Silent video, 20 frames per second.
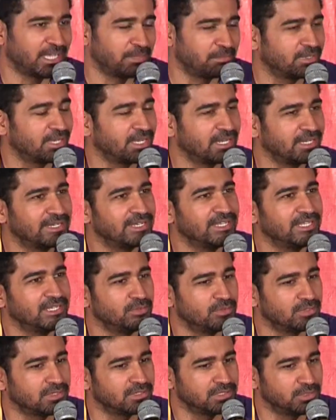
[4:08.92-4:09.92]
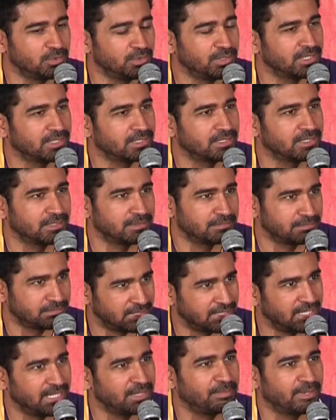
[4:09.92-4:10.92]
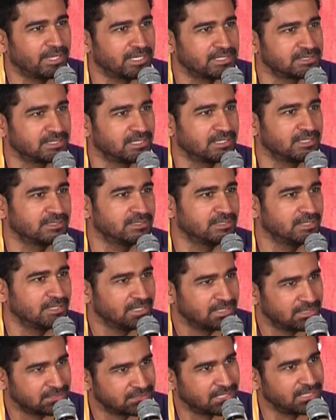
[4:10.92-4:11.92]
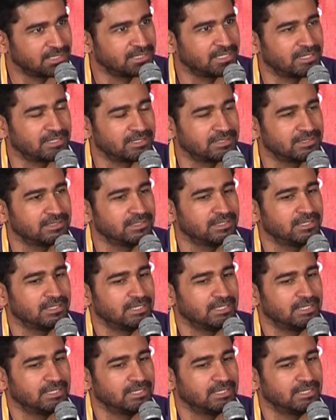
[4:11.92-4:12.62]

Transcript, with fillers: I'm currently do, uh, doing uh, India, Pakistan, Saitan,